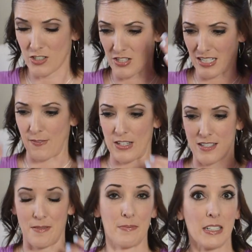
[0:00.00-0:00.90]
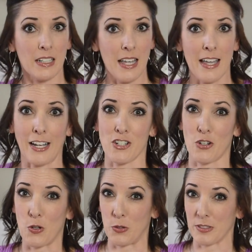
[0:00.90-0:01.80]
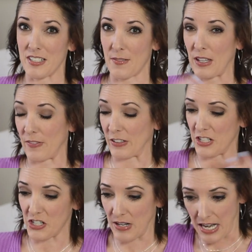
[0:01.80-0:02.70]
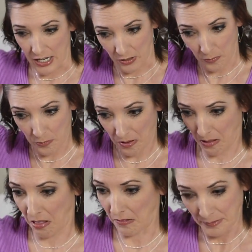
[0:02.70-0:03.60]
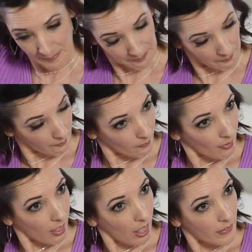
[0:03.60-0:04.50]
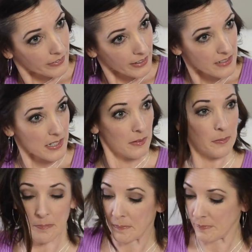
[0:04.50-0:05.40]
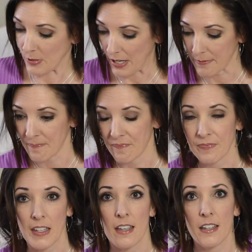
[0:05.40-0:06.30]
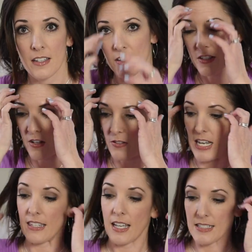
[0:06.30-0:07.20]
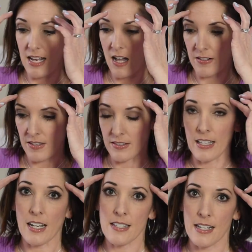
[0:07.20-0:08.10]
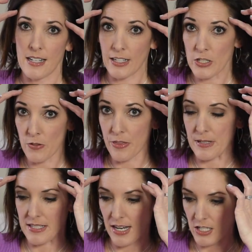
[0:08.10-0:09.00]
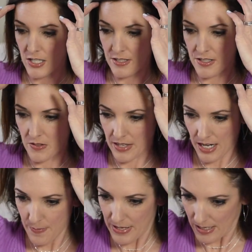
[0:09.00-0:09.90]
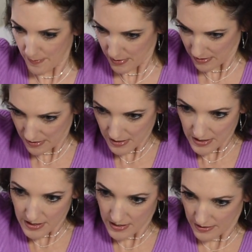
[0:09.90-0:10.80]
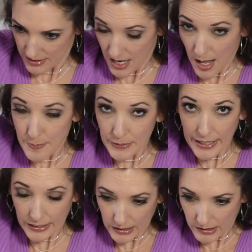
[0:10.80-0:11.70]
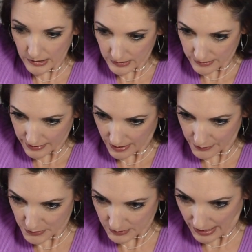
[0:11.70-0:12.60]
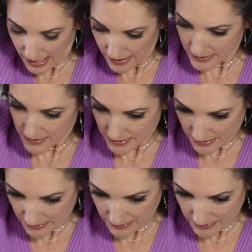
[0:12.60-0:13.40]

Just to give it some extra hold, because I've got very straight hair. Whew. You can see. Okay. So take that down, and then like I said, I like to do 3 sections, so then I pin up the top layer that I'll do last.